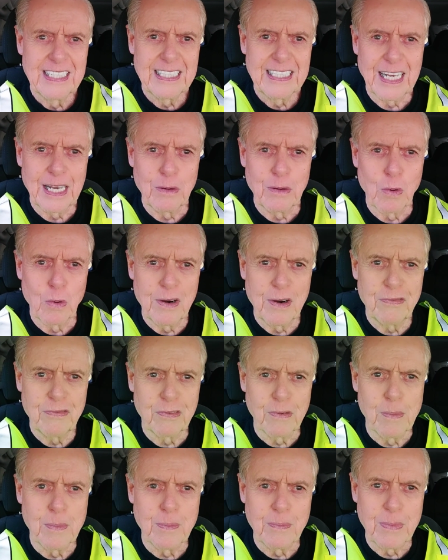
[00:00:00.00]
They went
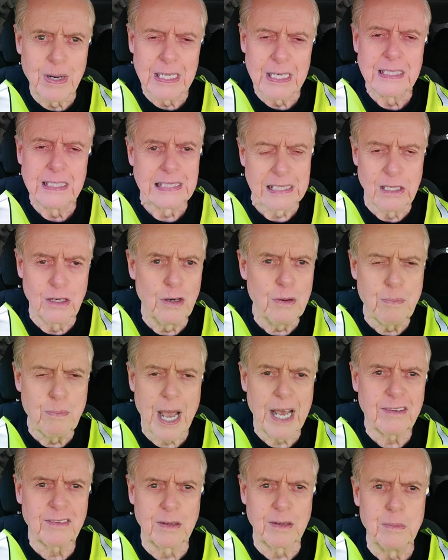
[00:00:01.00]
from a good
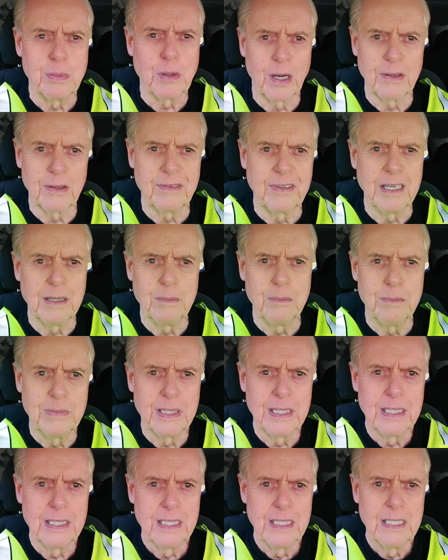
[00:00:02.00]
basketball team
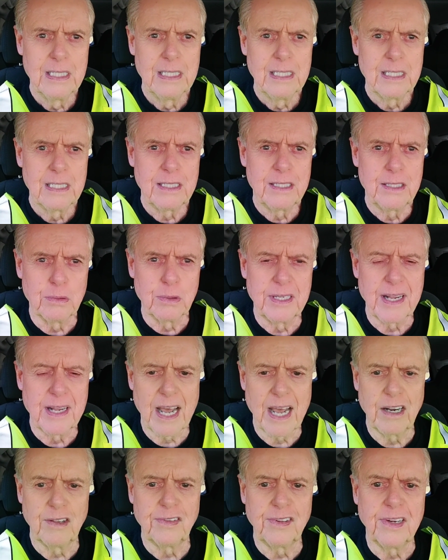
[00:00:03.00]
to a
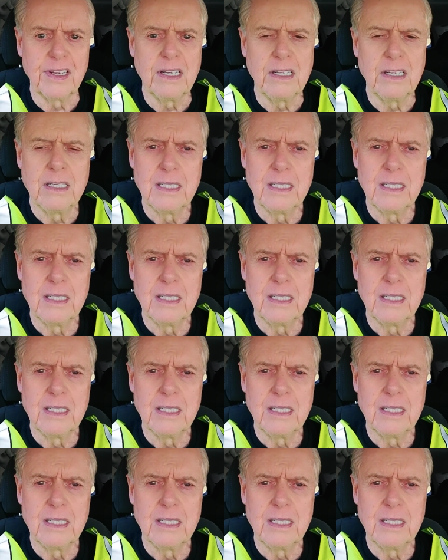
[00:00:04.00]
dynasty.